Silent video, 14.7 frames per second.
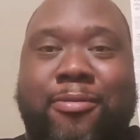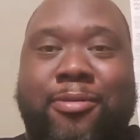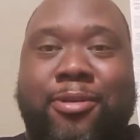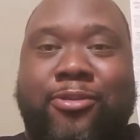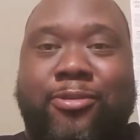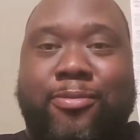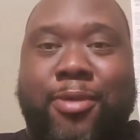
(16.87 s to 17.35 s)

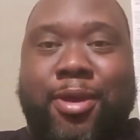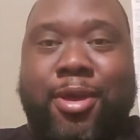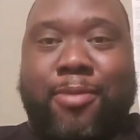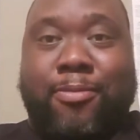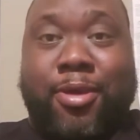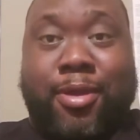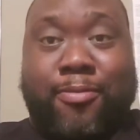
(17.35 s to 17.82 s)
This your
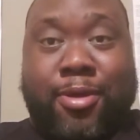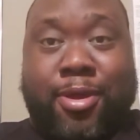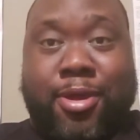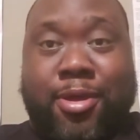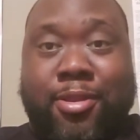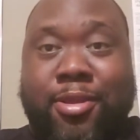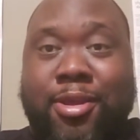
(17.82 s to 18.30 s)
man, Big
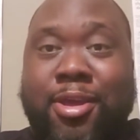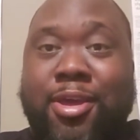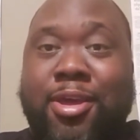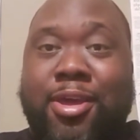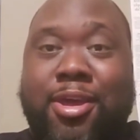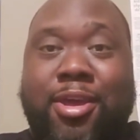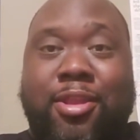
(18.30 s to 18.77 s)
Ben,
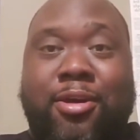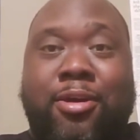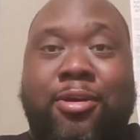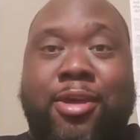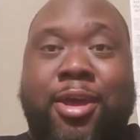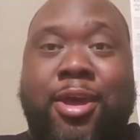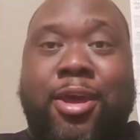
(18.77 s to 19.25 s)

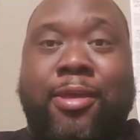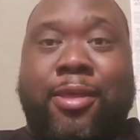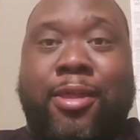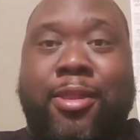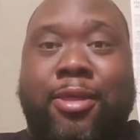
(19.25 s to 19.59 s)
and guys,